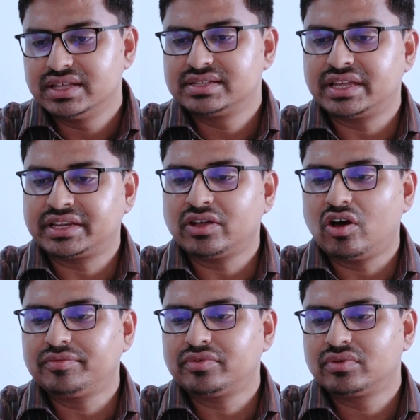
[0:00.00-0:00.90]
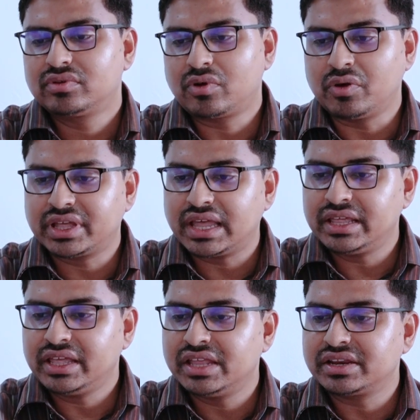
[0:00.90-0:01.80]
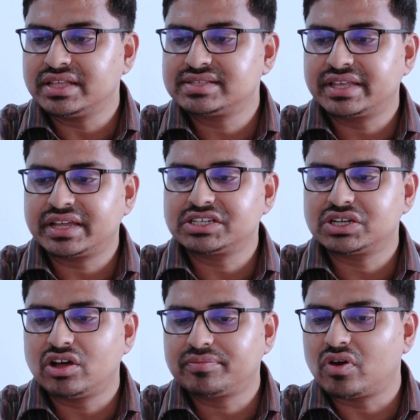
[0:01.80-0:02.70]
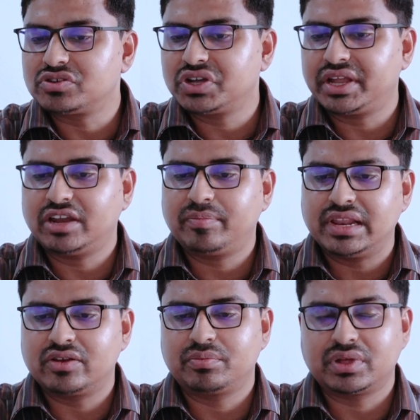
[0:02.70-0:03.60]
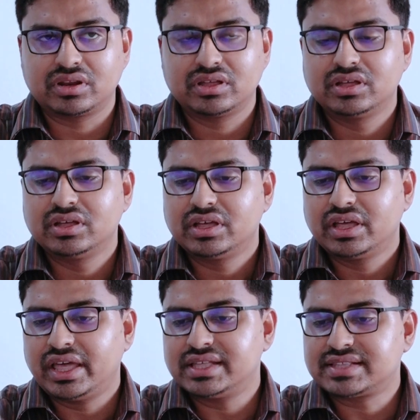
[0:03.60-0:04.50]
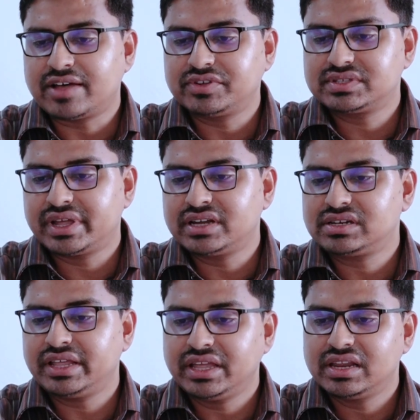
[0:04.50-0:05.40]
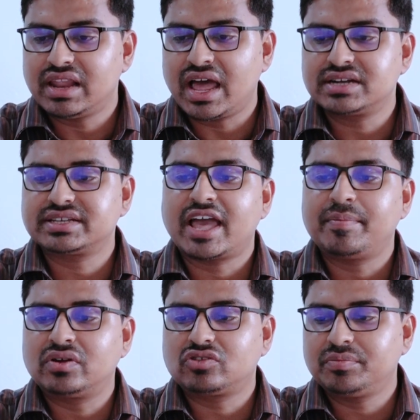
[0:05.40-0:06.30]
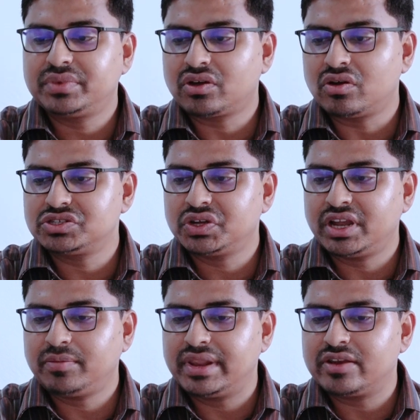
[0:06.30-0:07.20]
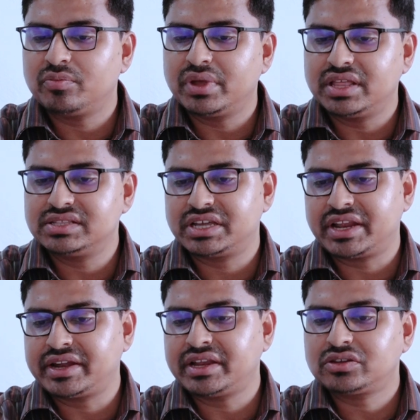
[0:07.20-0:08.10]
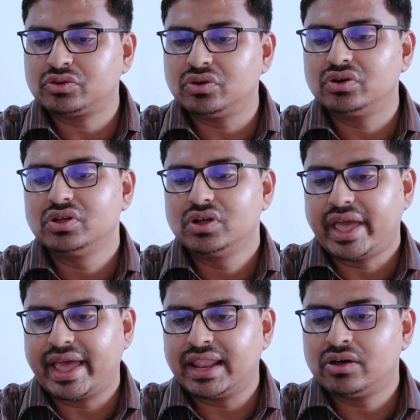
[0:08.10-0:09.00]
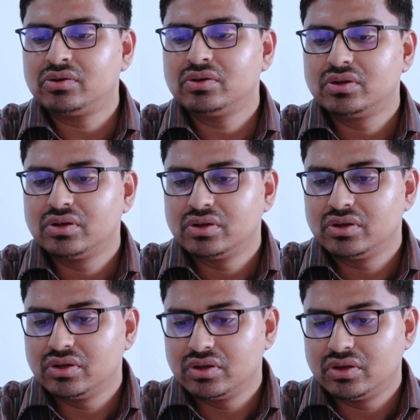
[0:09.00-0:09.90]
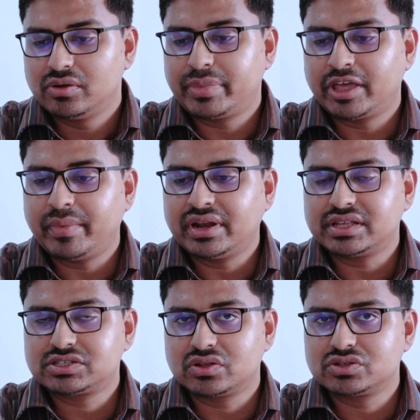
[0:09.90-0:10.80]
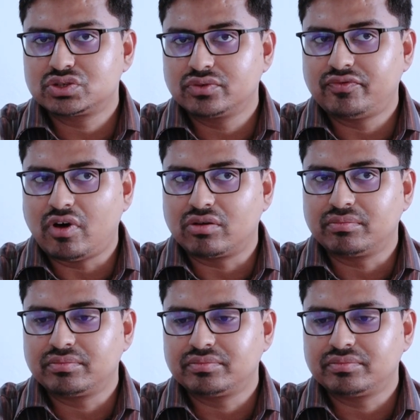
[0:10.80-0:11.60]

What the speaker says: setting of chronically increased secretion of conjugated bilirubin. A sufficiently large amount of deconjugated bilirubin is generated to allow pigment stones to form.